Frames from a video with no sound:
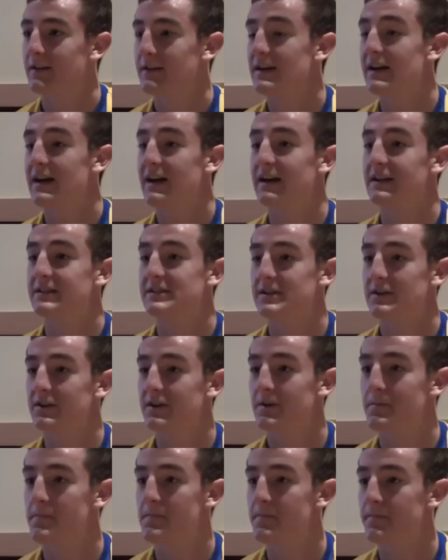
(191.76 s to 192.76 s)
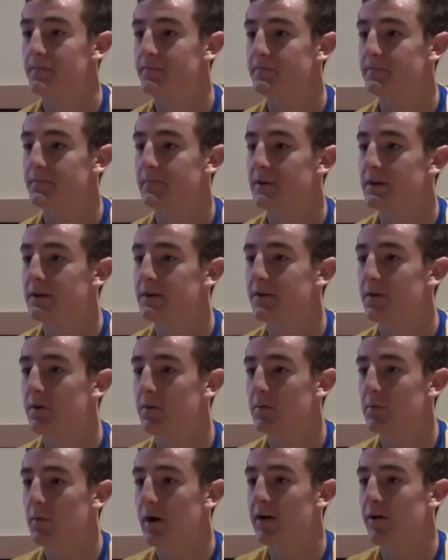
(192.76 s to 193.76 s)
Yeah, as you
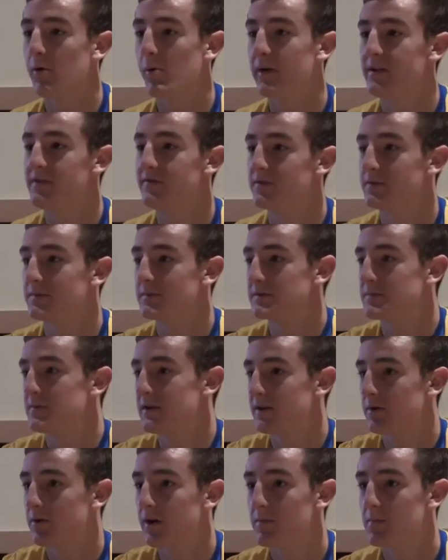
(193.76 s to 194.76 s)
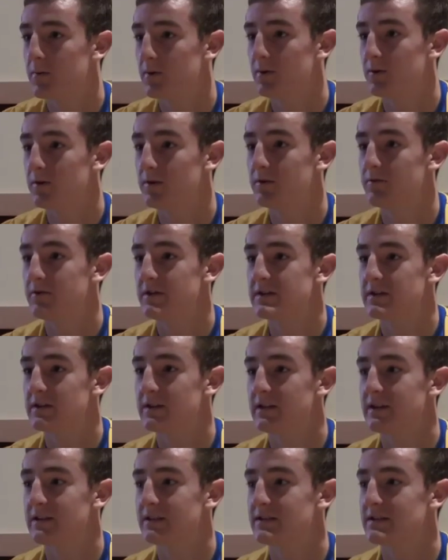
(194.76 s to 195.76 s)
know, our away form has been quite poor
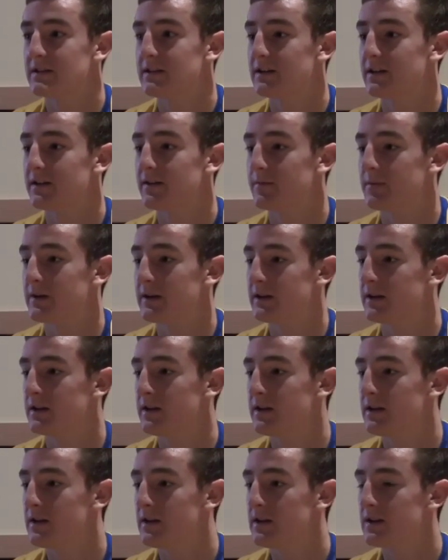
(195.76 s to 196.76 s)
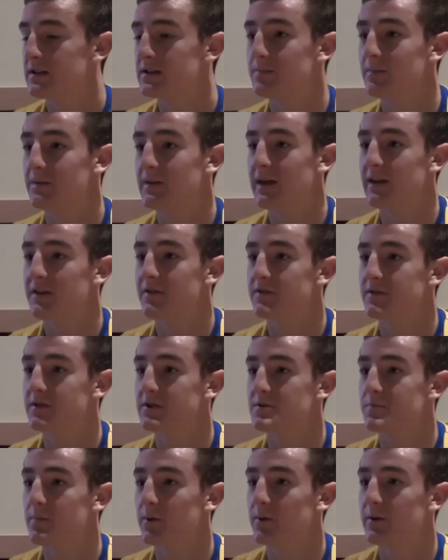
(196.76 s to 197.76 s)
recently, hasn't it? I mean, to get a
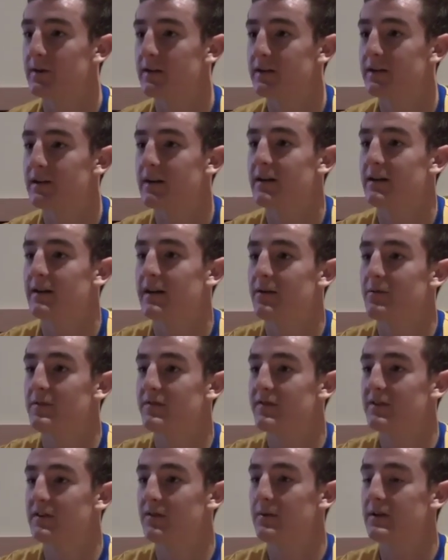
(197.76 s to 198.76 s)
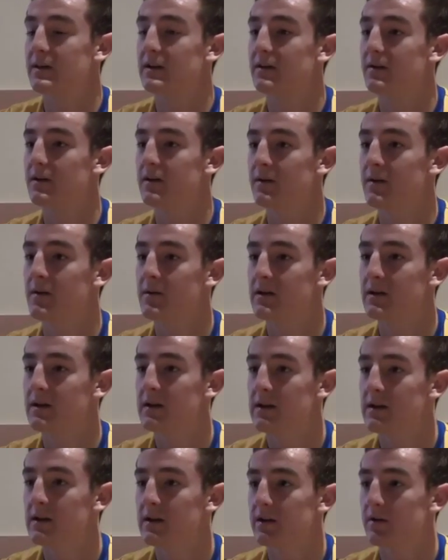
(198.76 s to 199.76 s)
first point, and now we feel we can
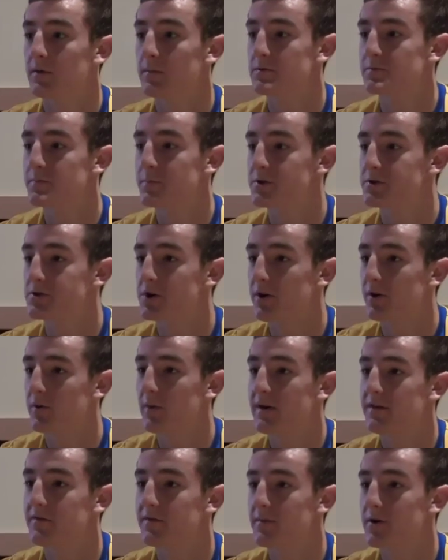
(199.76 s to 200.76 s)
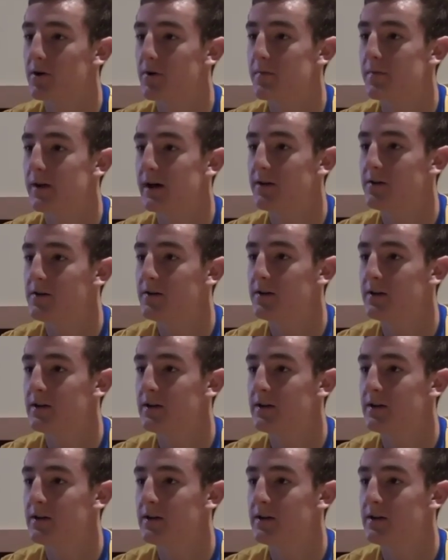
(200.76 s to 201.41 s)
almost push on away from home now.